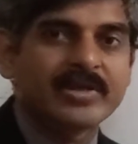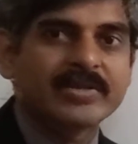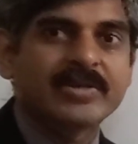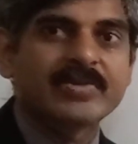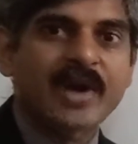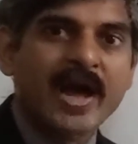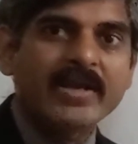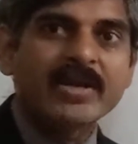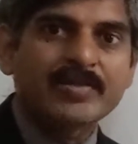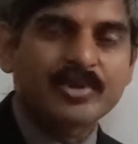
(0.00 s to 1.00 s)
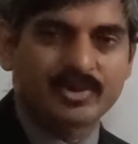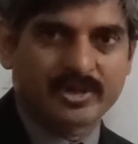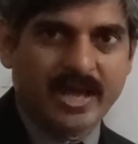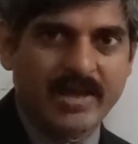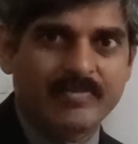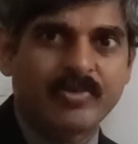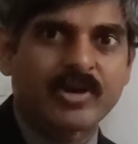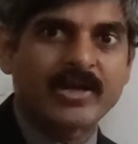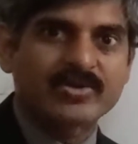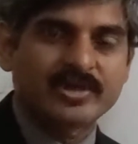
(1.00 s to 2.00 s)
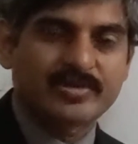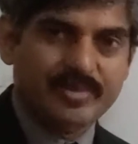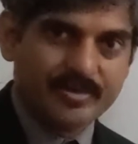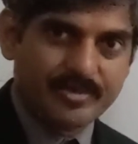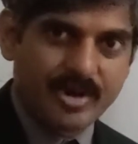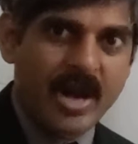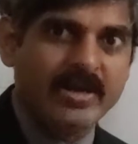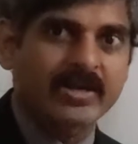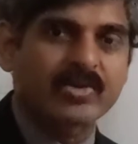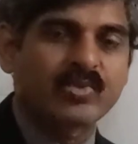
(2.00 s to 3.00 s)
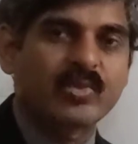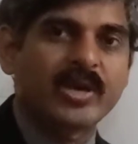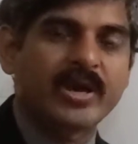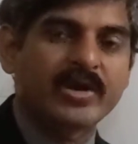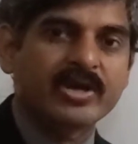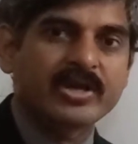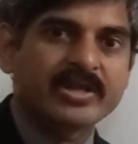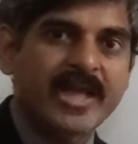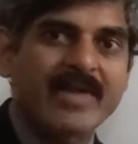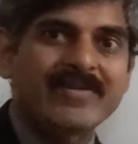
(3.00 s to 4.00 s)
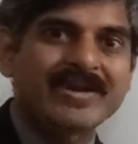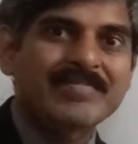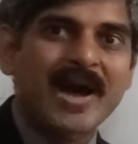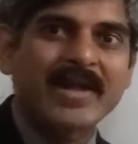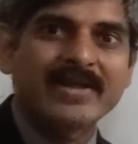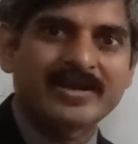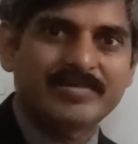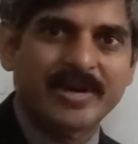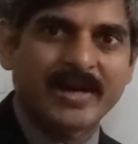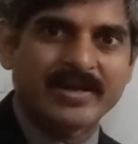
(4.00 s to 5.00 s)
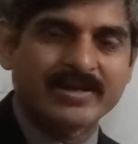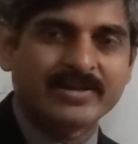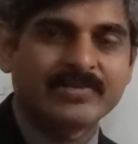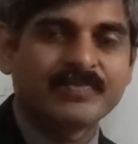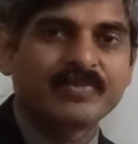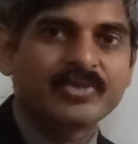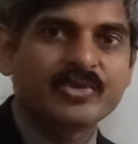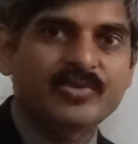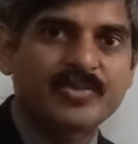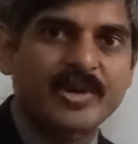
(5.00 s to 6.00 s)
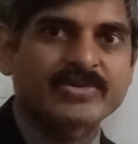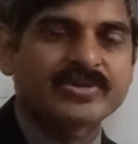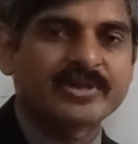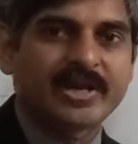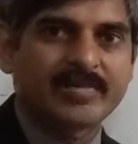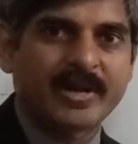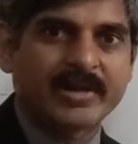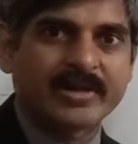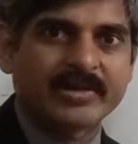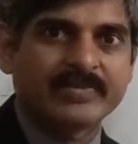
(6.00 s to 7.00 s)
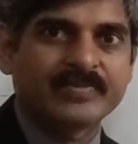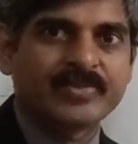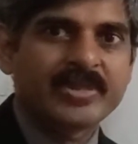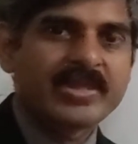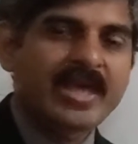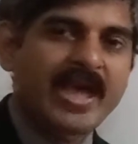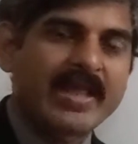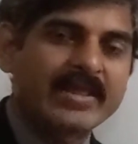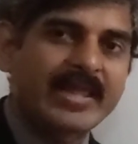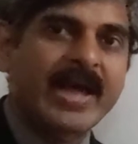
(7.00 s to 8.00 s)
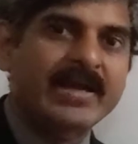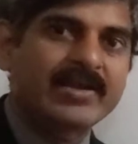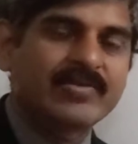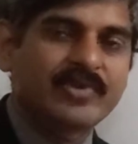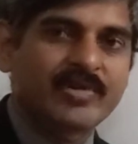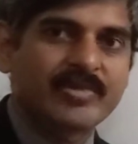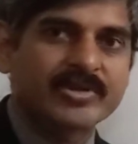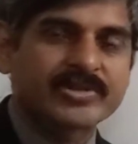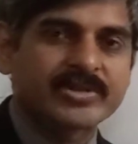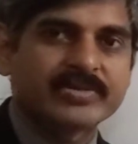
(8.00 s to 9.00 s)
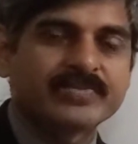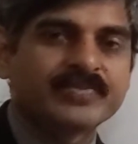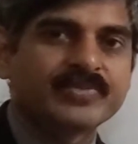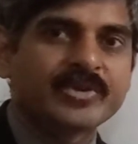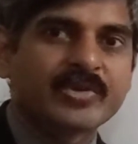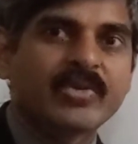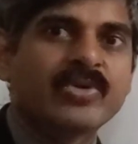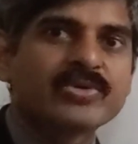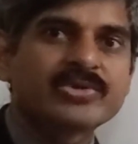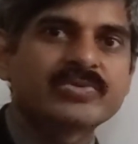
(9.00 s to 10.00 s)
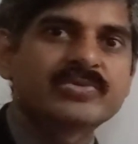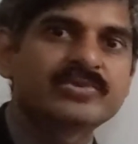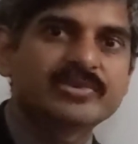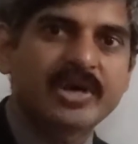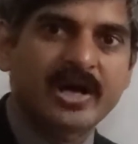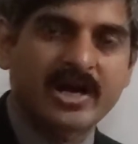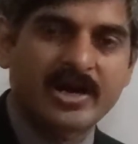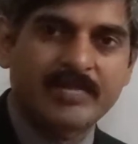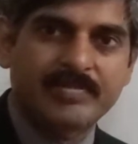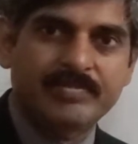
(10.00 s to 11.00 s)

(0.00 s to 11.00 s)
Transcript: they designed a prototype, or actually a product, where they have a reminder button. You press on that button, and that information goes to a